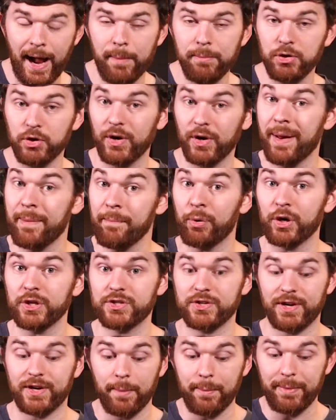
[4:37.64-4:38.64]
your inputs are
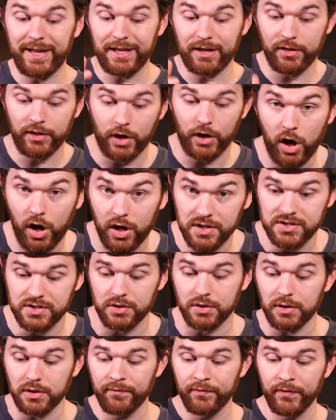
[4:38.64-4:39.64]
coming into the
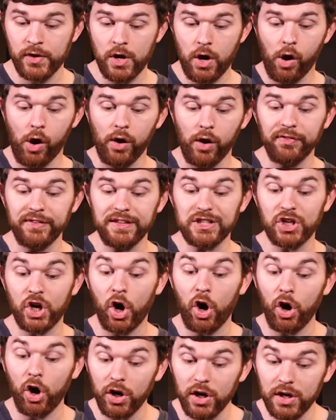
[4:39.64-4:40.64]
console. On the
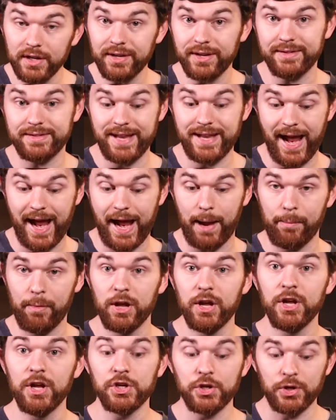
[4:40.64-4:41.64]
card tab,
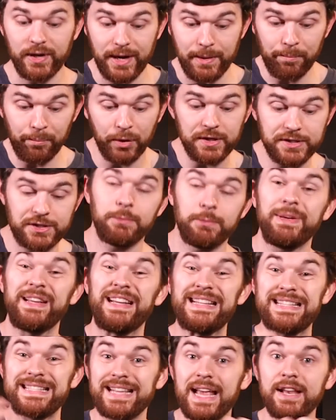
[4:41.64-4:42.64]
your inputs are being
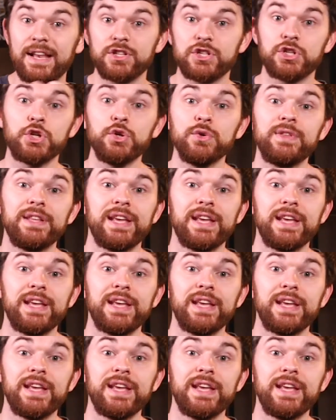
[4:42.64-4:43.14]
sent to the